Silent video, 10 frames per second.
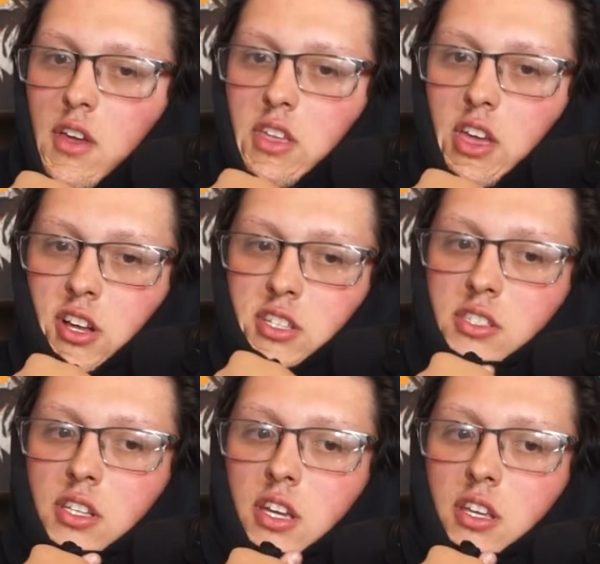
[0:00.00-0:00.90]
Yeah, because
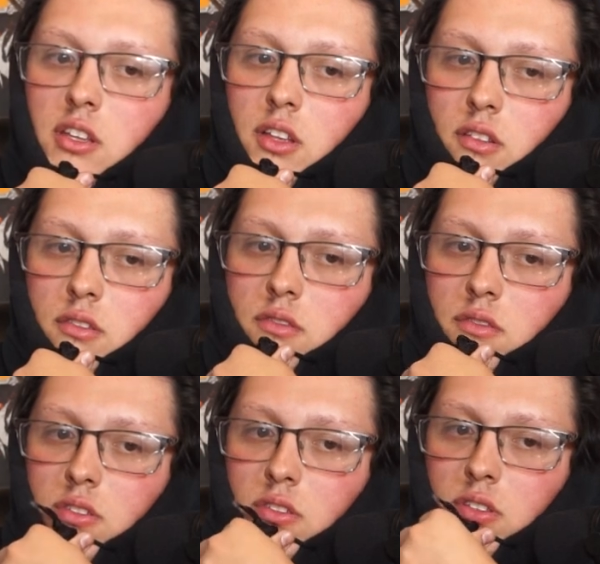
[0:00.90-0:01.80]
it's like,
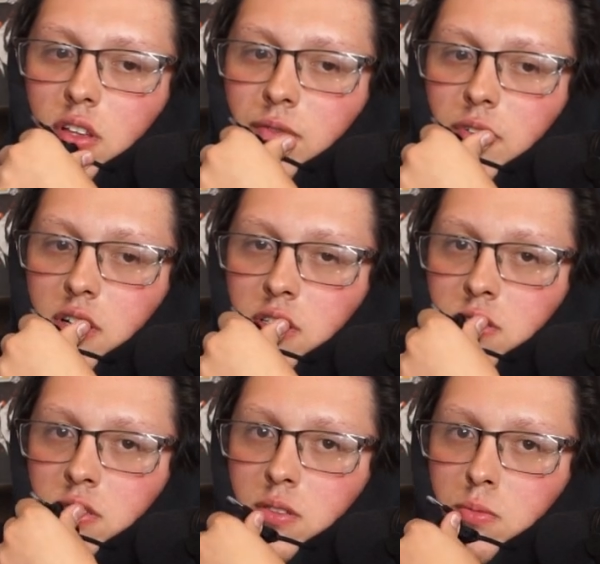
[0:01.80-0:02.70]
I'm fucking
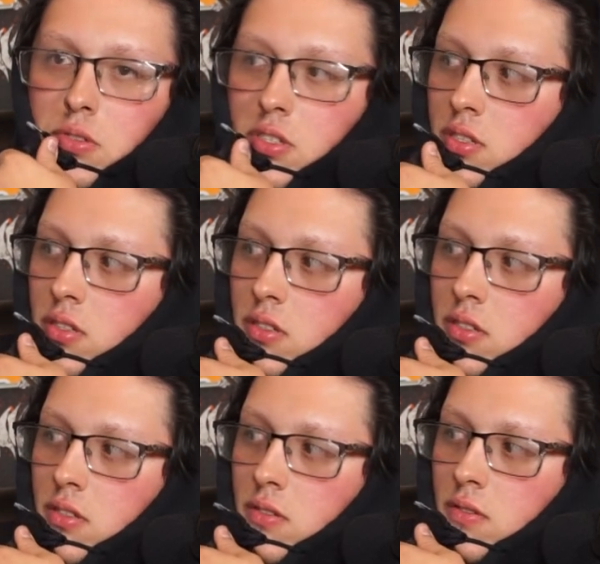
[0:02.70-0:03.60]
stupid, you
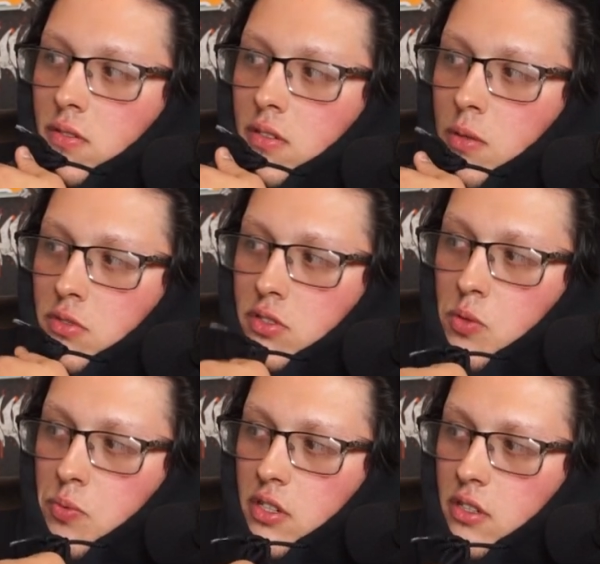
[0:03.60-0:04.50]
know? I'm
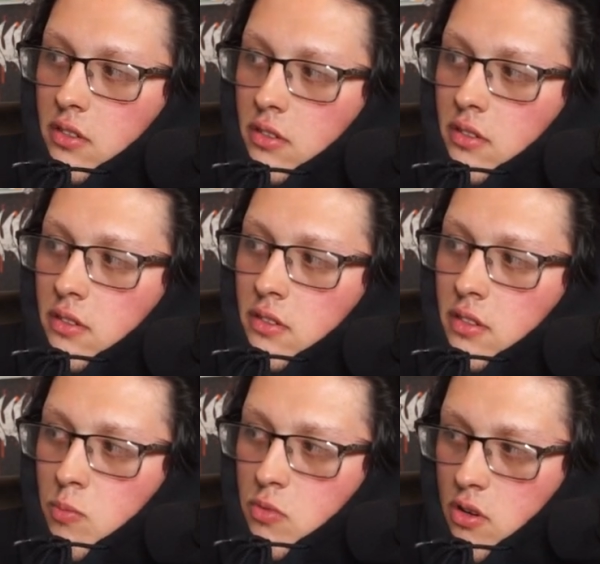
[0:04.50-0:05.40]
stupid.
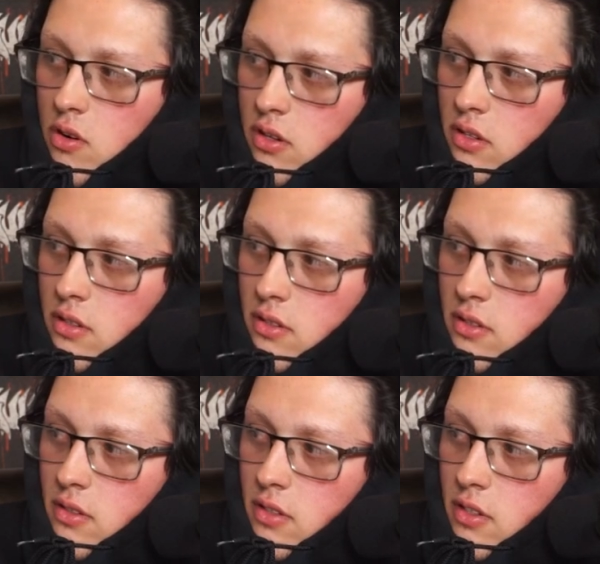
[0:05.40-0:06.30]
I'm retarded.
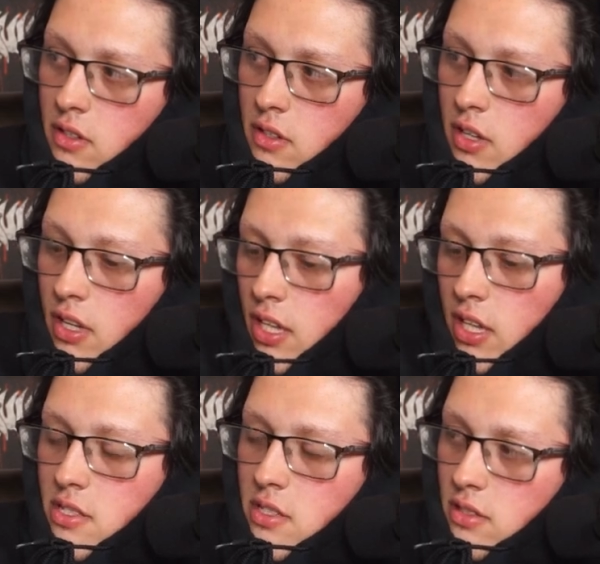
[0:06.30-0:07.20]
And they
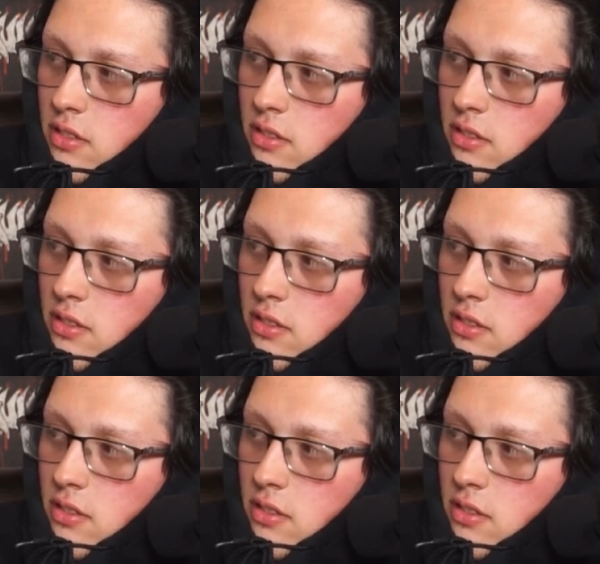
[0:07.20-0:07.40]
listen.